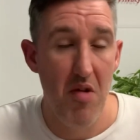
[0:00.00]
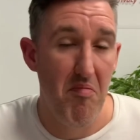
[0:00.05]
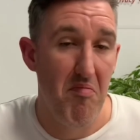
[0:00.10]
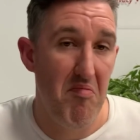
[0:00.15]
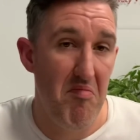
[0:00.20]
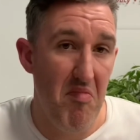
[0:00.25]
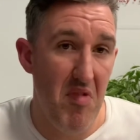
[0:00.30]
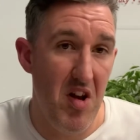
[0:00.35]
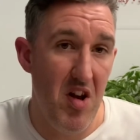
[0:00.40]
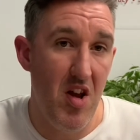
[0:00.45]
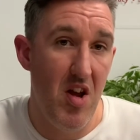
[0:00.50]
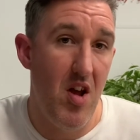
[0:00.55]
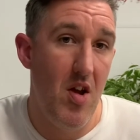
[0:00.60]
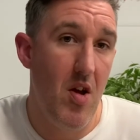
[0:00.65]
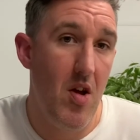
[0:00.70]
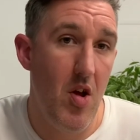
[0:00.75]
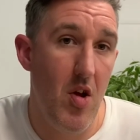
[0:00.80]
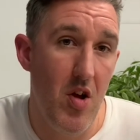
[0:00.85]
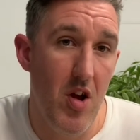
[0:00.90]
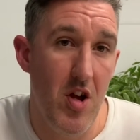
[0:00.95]
And who
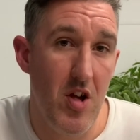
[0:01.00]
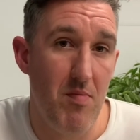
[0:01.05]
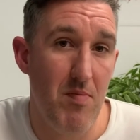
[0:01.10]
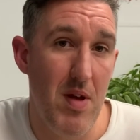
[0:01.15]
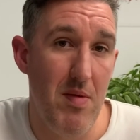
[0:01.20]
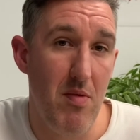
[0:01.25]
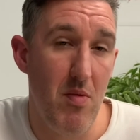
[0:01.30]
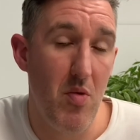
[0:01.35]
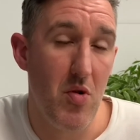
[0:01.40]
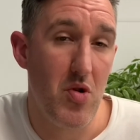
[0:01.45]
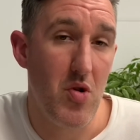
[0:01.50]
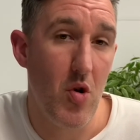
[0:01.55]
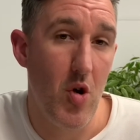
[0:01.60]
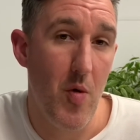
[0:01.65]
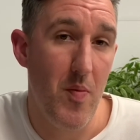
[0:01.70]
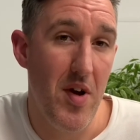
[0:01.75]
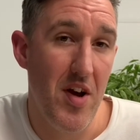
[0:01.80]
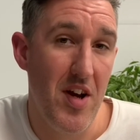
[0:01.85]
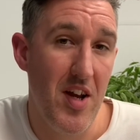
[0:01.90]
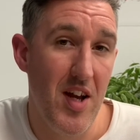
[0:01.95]
knows, maybe we'll talk about
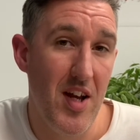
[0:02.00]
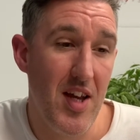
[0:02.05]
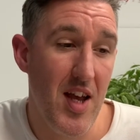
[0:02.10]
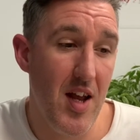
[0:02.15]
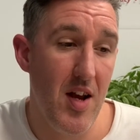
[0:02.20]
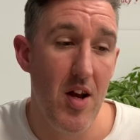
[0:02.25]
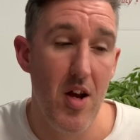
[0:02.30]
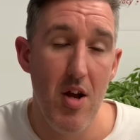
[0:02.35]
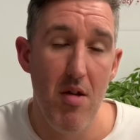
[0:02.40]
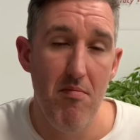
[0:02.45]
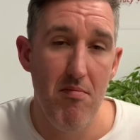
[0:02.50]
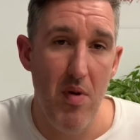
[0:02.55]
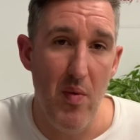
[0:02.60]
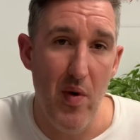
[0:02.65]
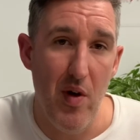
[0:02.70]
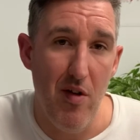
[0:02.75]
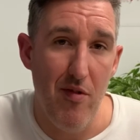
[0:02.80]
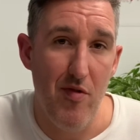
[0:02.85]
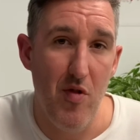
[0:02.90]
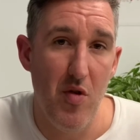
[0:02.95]
it again. But we look
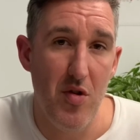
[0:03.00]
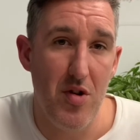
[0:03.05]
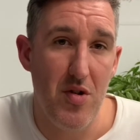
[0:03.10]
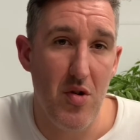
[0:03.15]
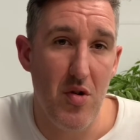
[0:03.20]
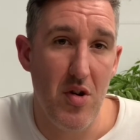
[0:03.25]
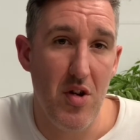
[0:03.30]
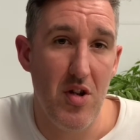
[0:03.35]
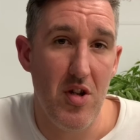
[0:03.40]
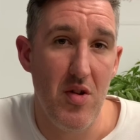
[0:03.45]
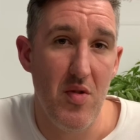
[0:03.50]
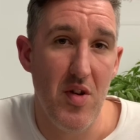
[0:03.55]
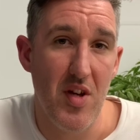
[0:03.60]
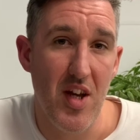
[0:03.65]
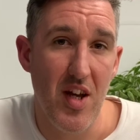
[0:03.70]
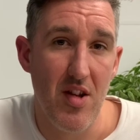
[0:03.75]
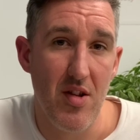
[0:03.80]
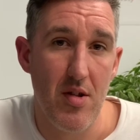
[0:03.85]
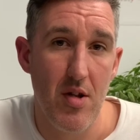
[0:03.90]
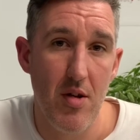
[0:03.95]
forward to talking to you again
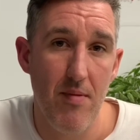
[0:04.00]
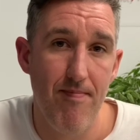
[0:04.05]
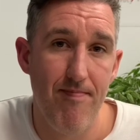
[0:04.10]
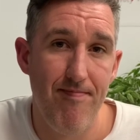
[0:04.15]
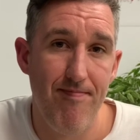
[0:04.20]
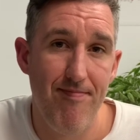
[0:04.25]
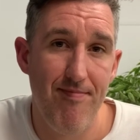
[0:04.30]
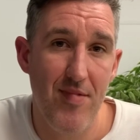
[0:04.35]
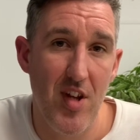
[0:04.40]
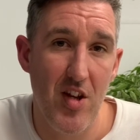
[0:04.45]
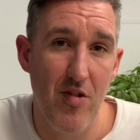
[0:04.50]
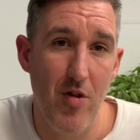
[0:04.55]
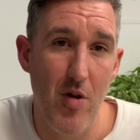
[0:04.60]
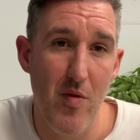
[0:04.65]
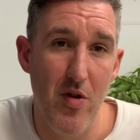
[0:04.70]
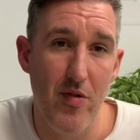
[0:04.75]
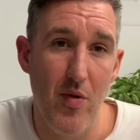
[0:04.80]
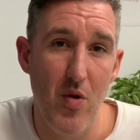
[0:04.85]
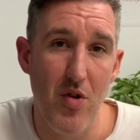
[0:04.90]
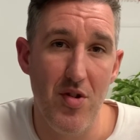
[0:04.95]
soon. Thanks very much for
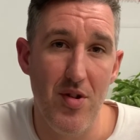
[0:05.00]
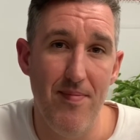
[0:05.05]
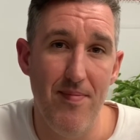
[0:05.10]
watching.